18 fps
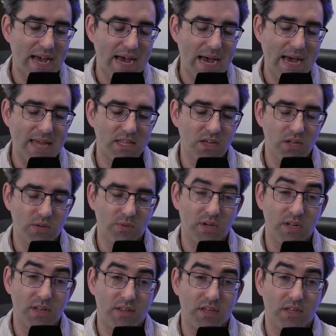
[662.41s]
The other
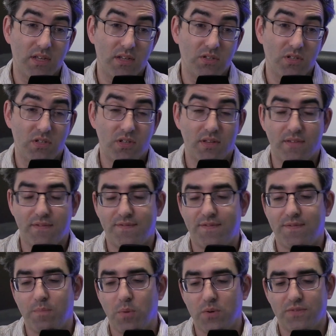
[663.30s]
one, the
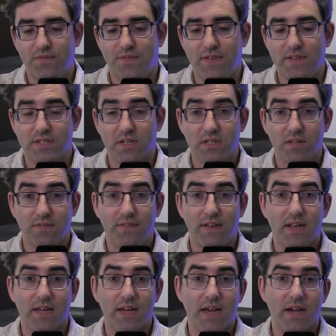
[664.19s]
most physical
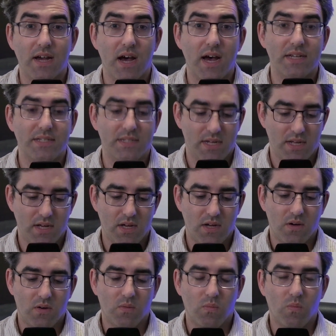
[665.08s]
feeling I got
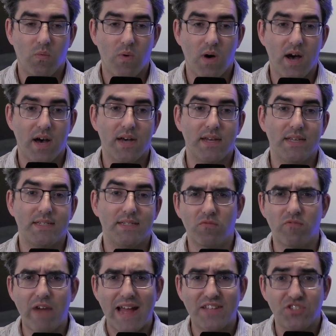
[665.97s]
was
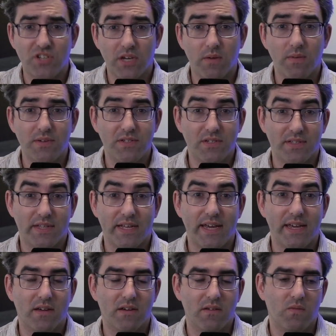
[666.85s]
retching, which is
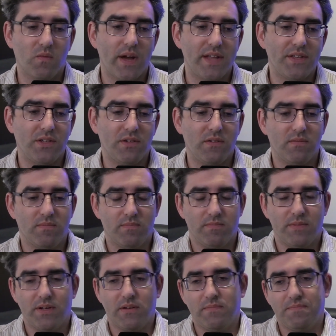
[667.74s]
like when you
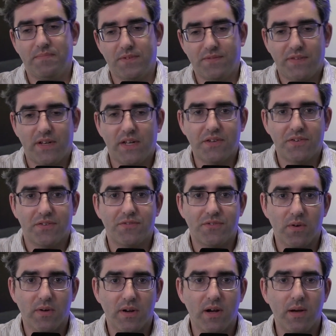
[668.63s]
feel like you're
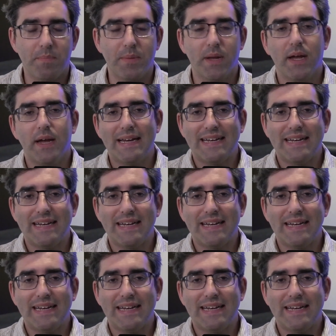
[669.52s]
throwing up.